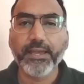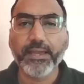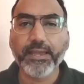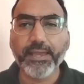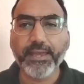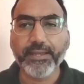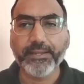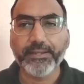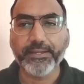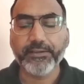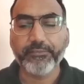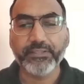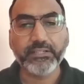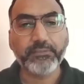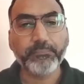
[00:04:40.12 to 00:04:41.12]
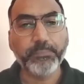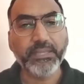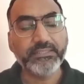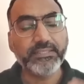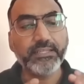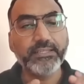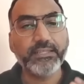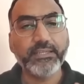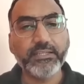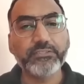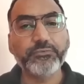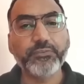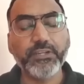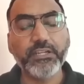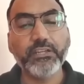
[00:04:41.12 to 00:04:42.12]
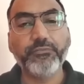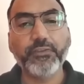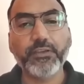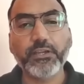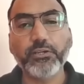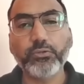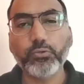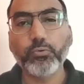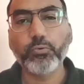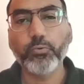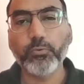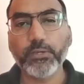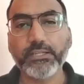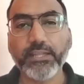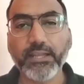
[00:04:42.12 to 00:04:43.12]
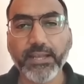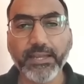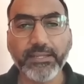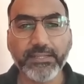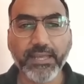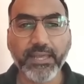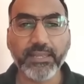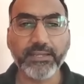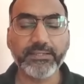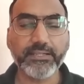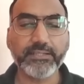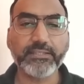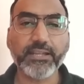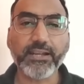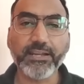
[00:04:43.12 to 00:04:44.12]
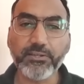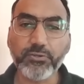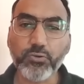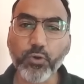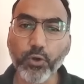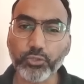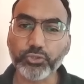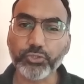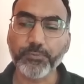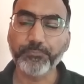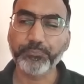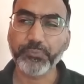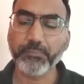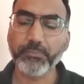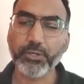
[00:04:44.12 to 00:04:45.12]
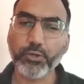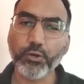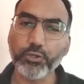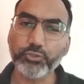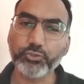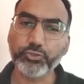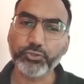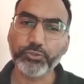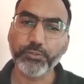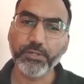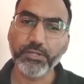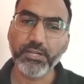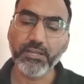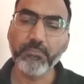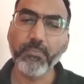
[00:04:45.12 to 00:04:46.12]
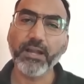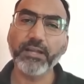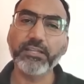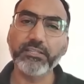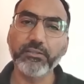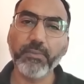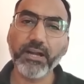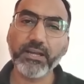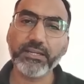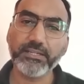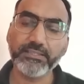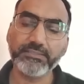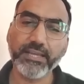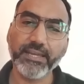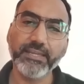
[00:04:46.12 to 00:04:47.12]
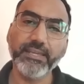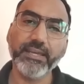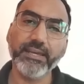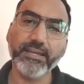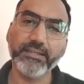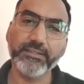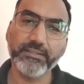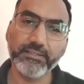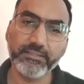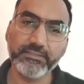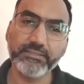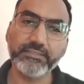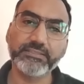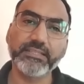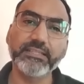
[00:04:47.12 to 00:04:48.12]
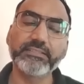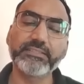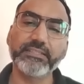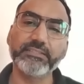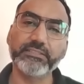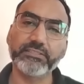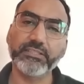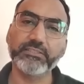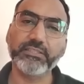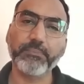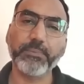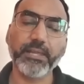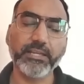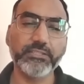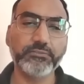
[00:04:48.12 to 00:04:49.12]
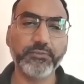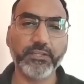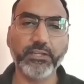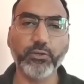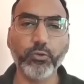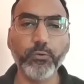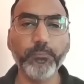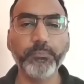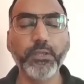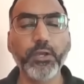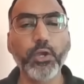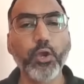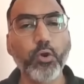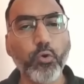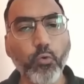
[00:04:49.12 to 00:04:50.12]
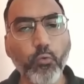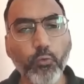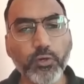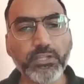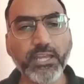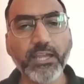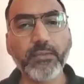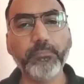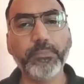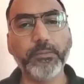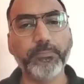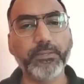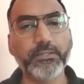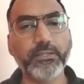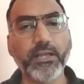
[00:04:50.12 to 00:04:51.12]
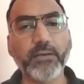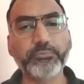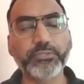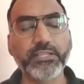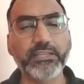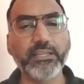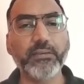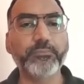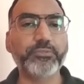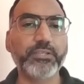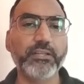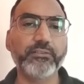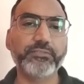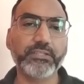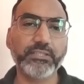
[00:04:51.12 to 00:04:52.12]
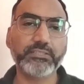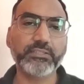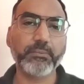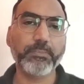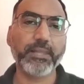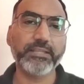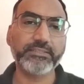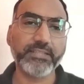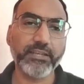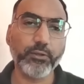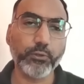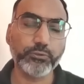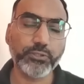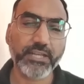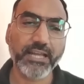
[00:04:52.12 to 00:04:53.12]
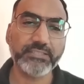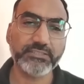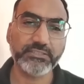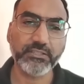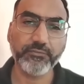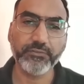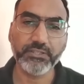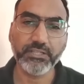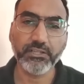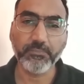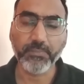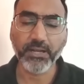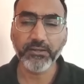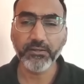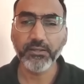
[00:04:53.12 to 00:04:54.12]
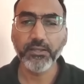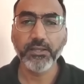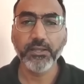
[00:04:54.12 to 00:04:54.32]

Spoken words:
And when the peaks are there, it's very difficult to get the right talent at the right cost, because demand in the market is high and the skill sets supply is very low. Over time, people upskill themselves and the supply side also catches up with the demand.